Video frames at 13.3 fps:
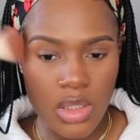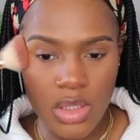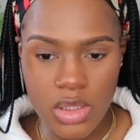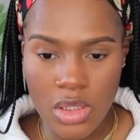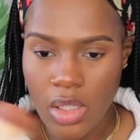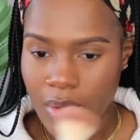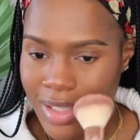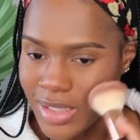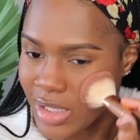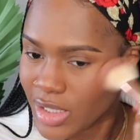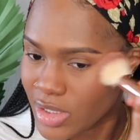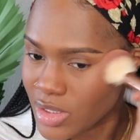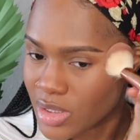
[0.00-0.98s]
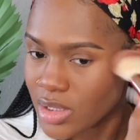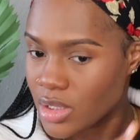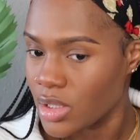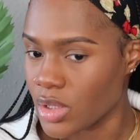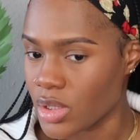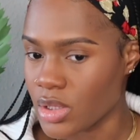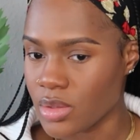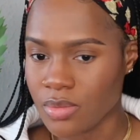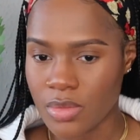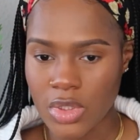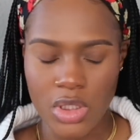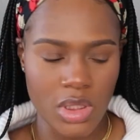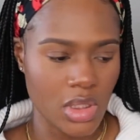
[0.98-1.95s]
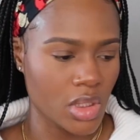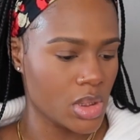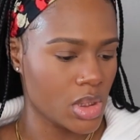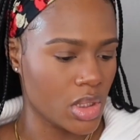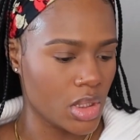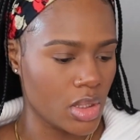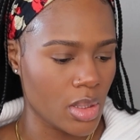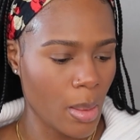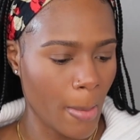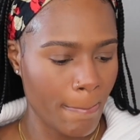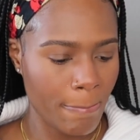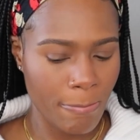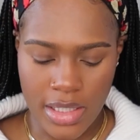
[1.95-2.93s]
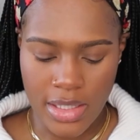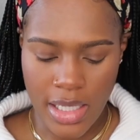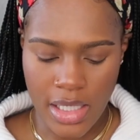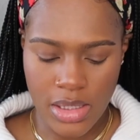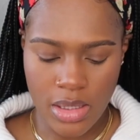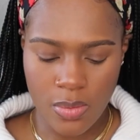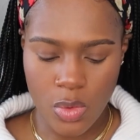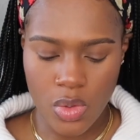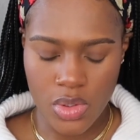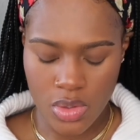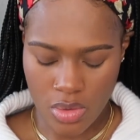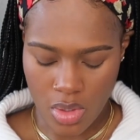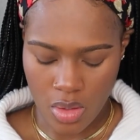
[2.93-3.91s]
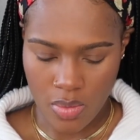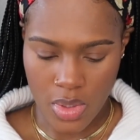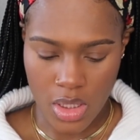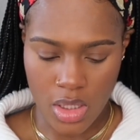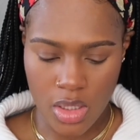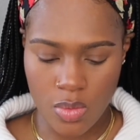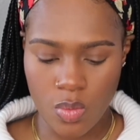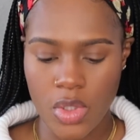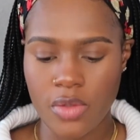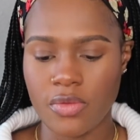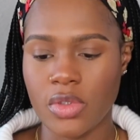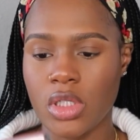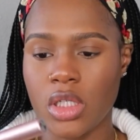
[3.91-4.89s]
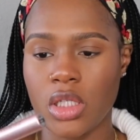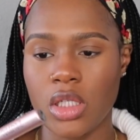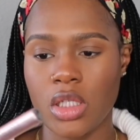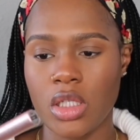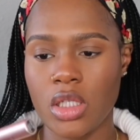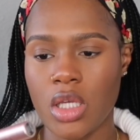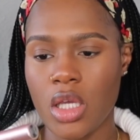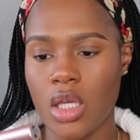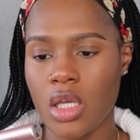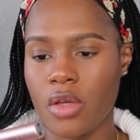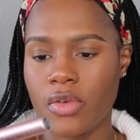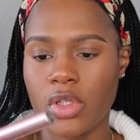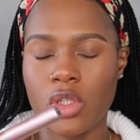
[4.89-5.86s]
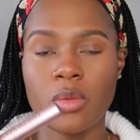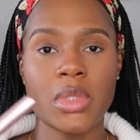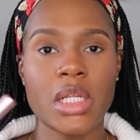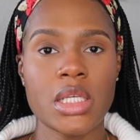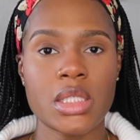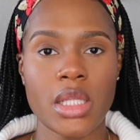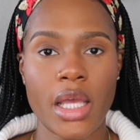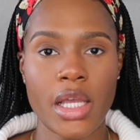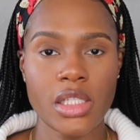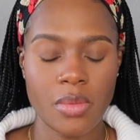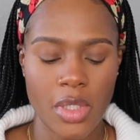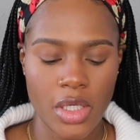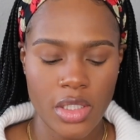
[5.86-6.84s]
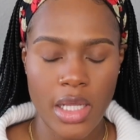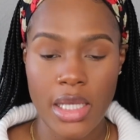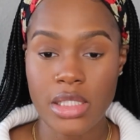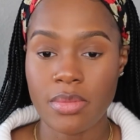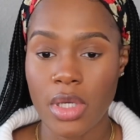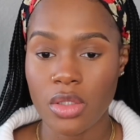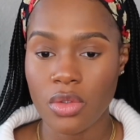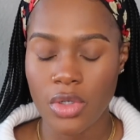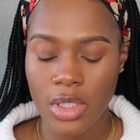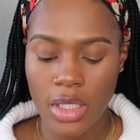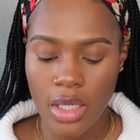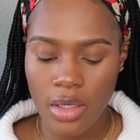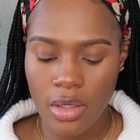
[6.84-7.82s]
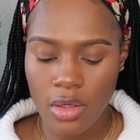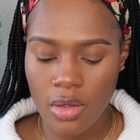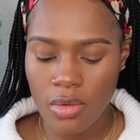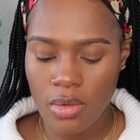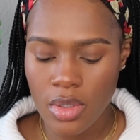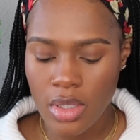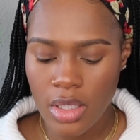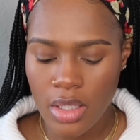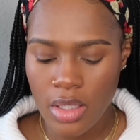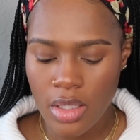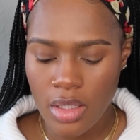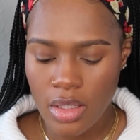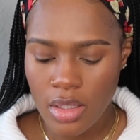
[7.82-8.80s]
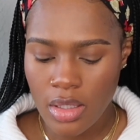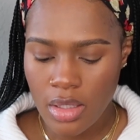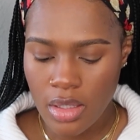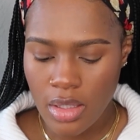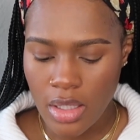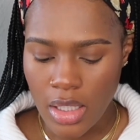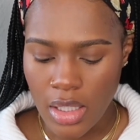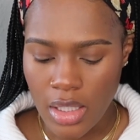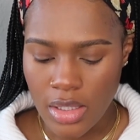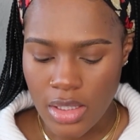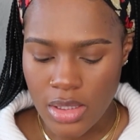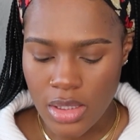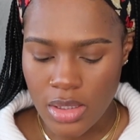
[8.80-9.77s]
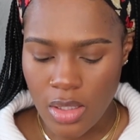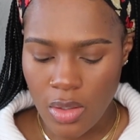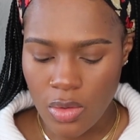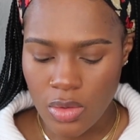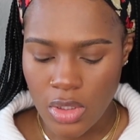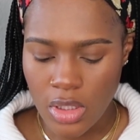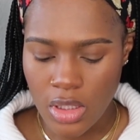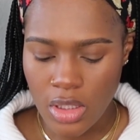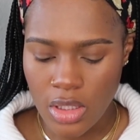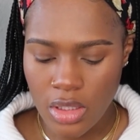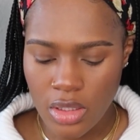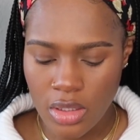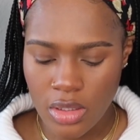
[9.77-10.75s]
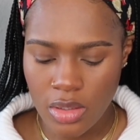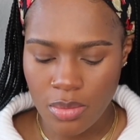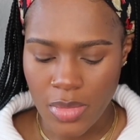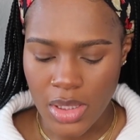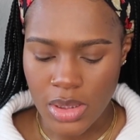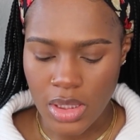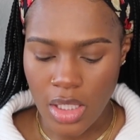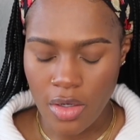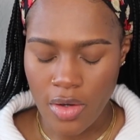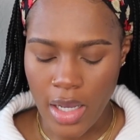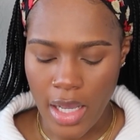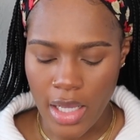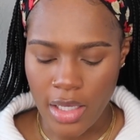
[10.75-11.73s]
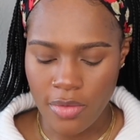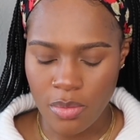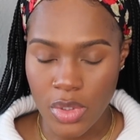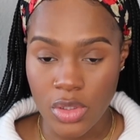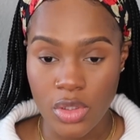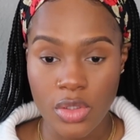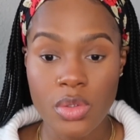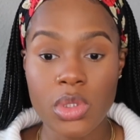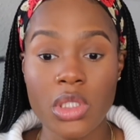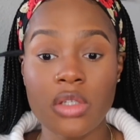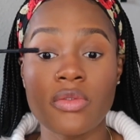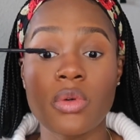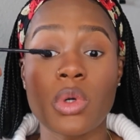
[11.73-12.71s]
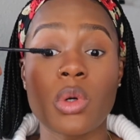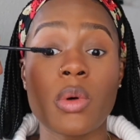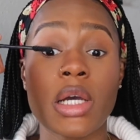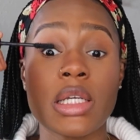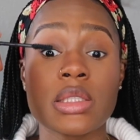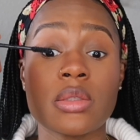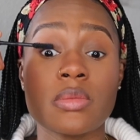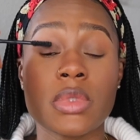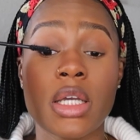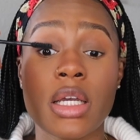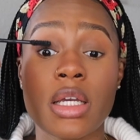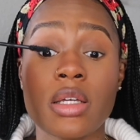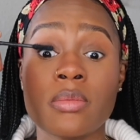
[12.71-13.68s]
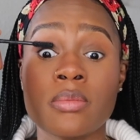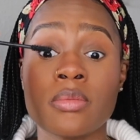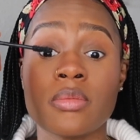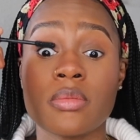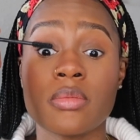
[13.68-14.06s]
So I think it just looks good. And next I'm going to go in with the Voluminous Lash Paradise by L'Oreal. And this is the only mascara I have been using for quite some time.